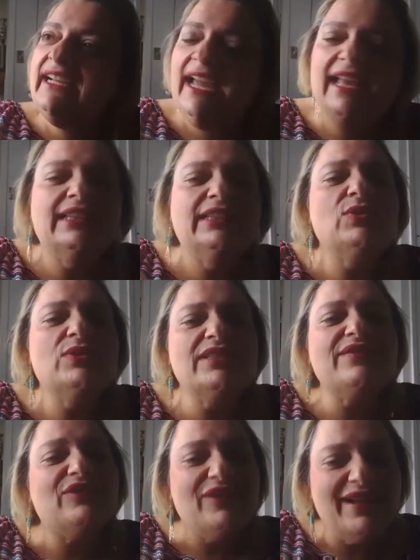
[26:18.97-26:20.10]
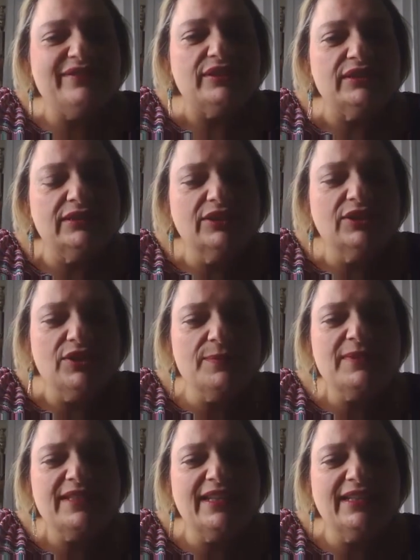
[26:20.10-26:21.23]
and lose it forever. You know what I'm yeah.
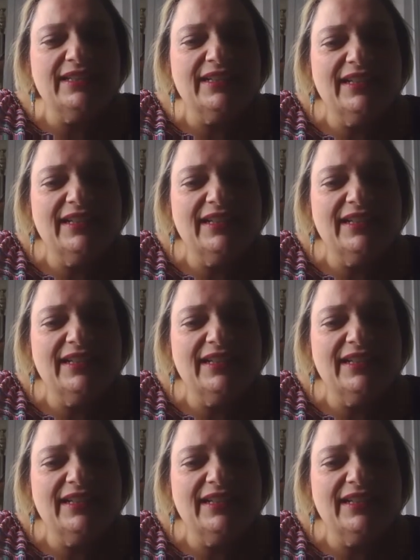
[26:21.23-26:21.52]
saying?